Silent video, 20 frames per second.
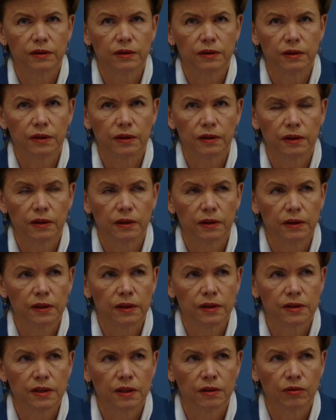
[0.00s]
able to
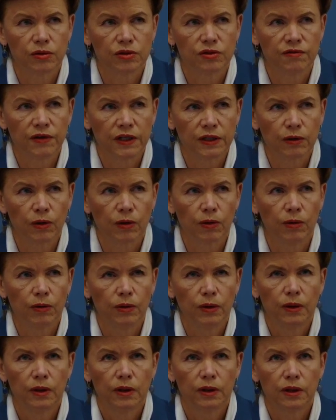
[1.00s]
make a
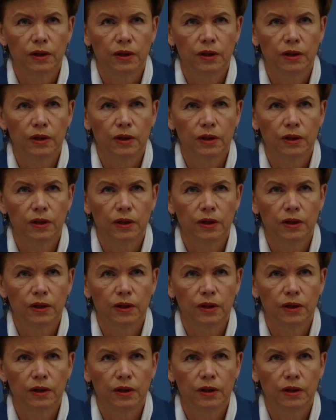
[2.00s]
decision,